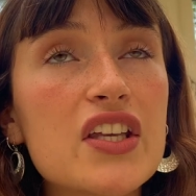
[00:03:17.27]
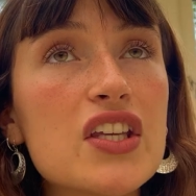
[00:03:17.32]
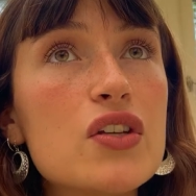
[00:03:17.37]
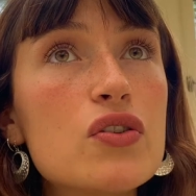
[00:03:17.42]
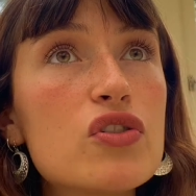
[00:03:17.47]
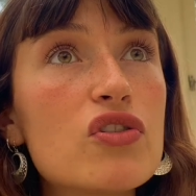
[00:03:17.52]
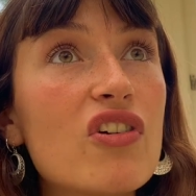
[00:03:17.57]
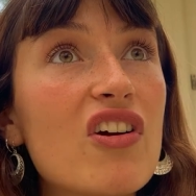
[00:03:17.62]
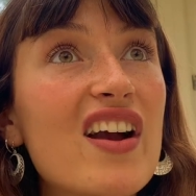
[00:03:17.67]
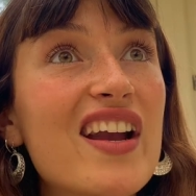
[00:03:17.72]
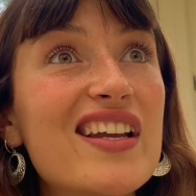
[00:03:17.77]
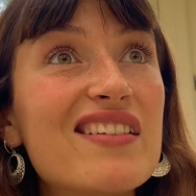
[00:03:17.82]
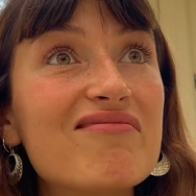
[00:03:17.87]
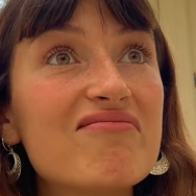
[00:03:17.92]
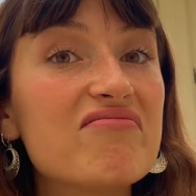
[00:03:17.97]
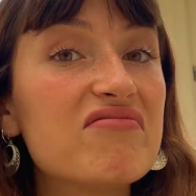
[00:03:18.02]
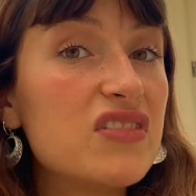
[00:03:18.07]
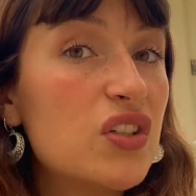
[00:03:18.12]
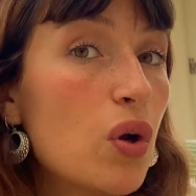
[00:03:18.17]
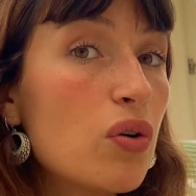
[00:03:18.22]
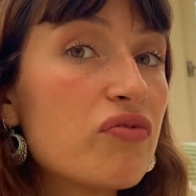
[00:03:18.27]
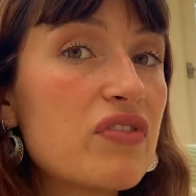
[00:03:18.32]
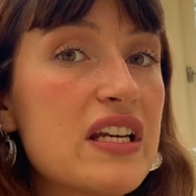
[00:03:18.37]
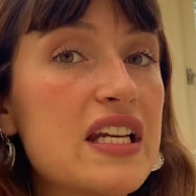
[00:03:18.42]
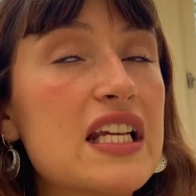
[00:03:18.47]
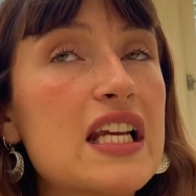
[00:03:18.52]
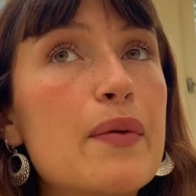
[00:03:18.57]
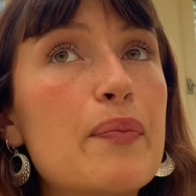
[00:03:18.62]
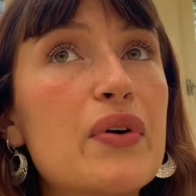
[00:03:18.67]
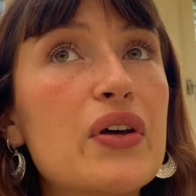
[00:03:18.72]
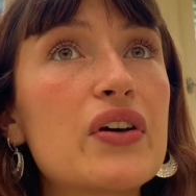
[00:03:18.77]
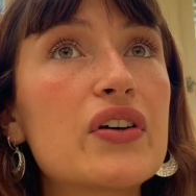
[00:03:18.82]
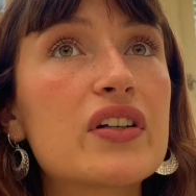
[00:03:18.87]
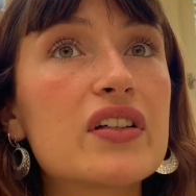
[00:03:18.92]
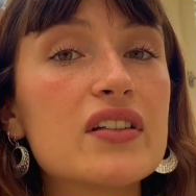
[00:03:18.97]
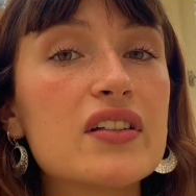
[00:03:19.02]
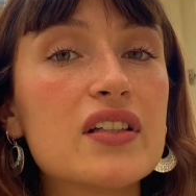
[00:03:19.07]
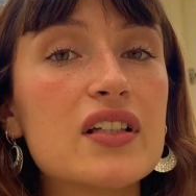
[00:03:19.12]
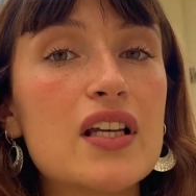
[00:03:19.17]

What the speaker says: you try not reading a book